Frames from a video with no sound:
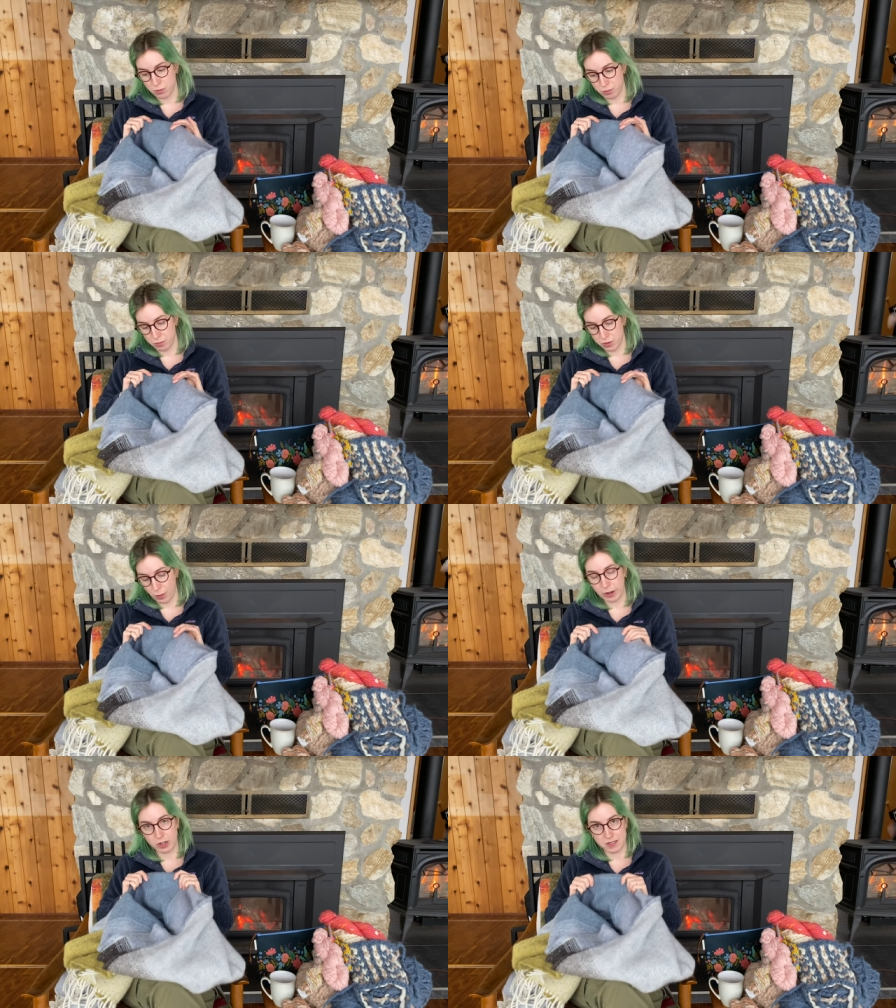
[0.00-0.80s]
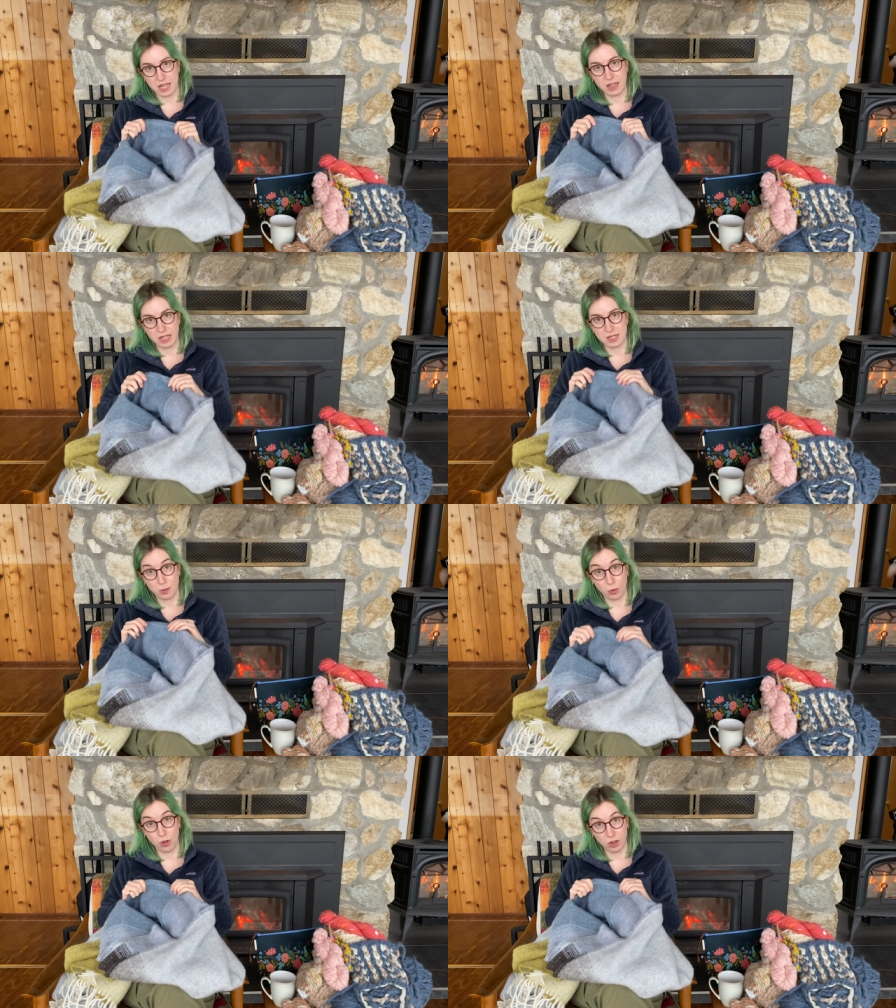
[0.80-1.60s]
sweaters in this
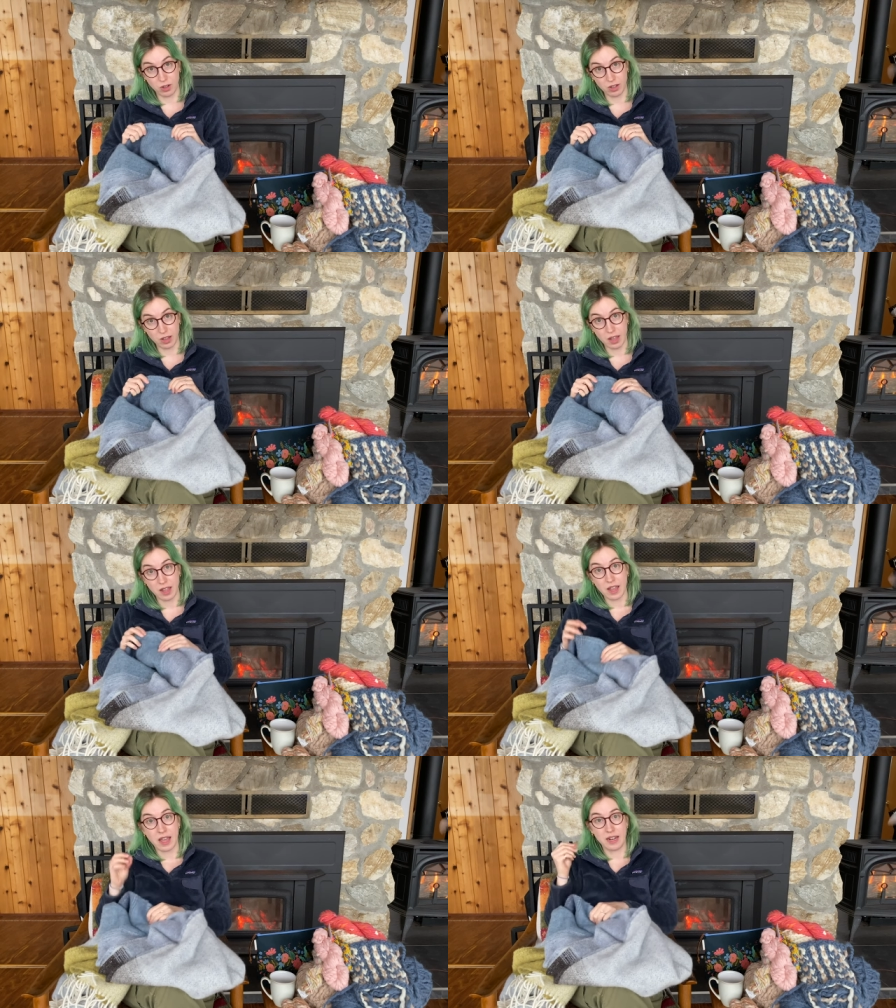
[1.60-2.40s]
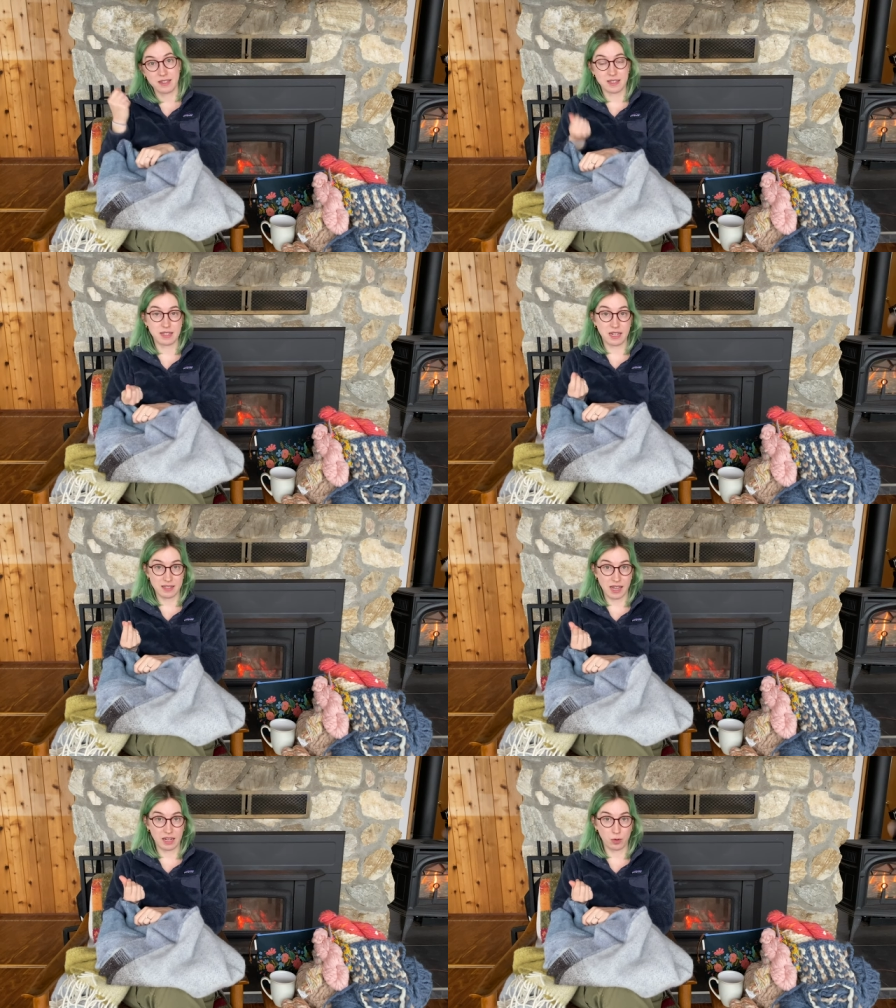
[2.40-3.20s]
wool and it's this
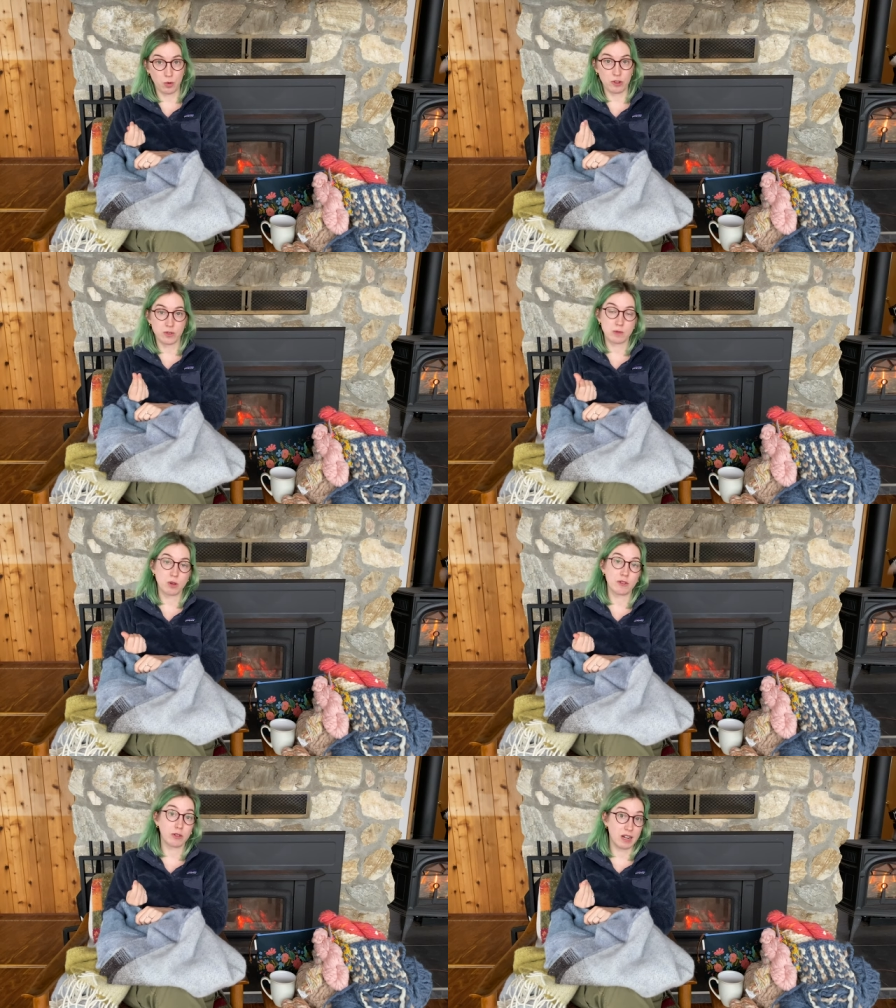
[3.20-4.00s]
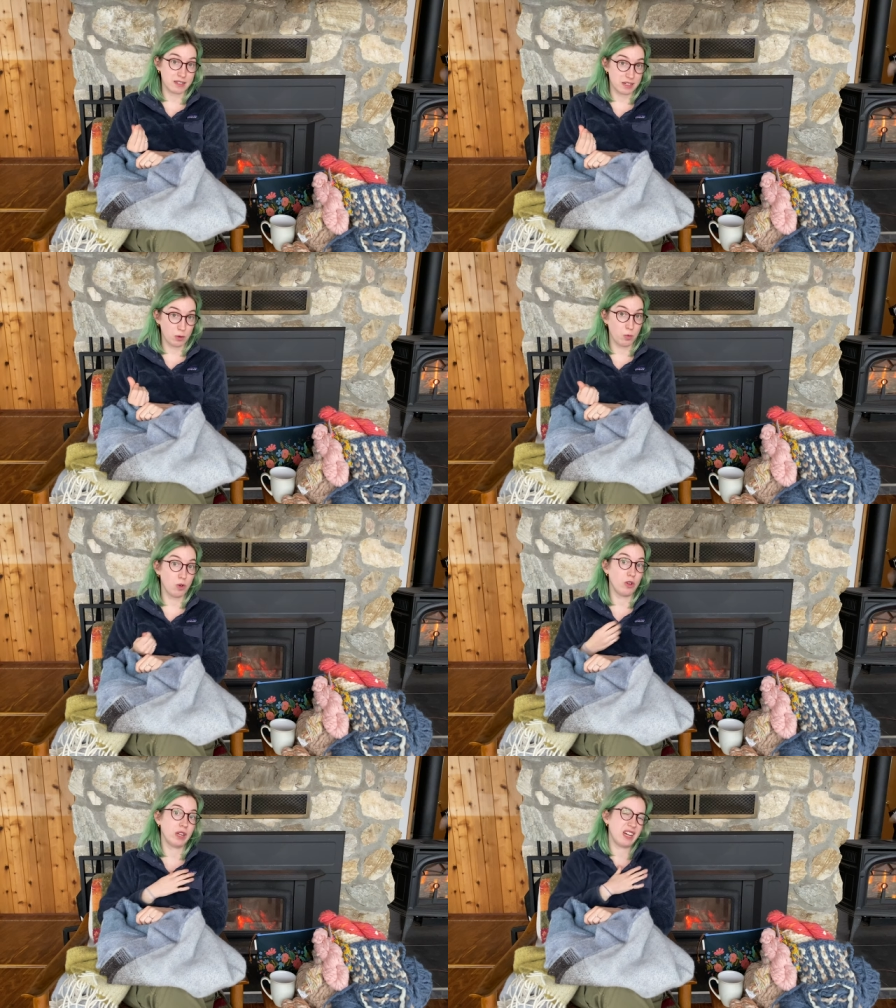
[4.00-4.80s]
Icelandic wool, so it's more of a rustic
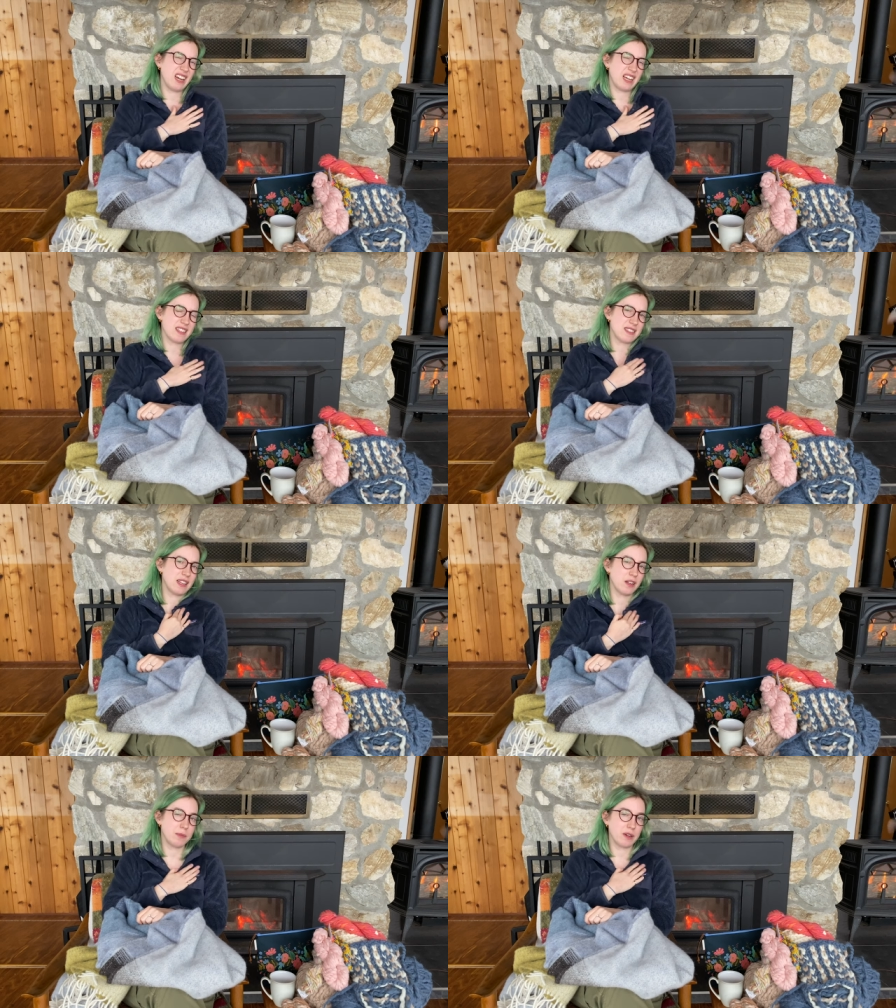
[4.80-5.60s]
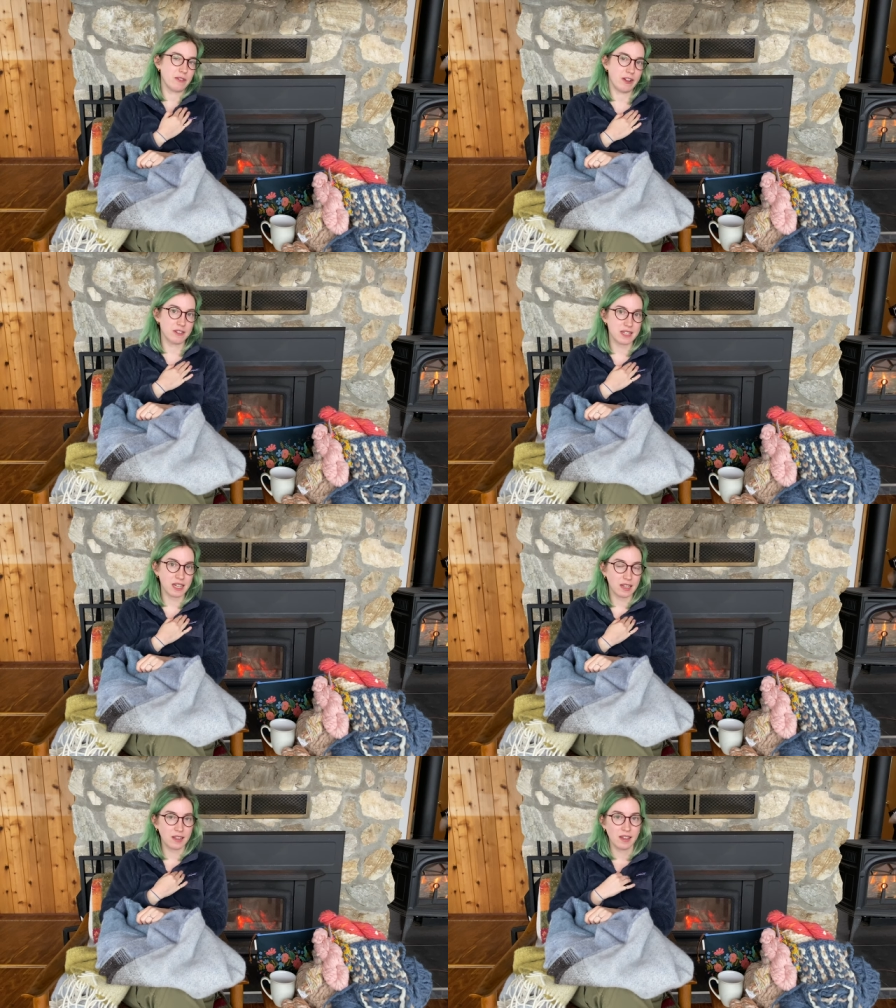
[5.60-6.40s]
wool and it kind of gets that little bit of felting.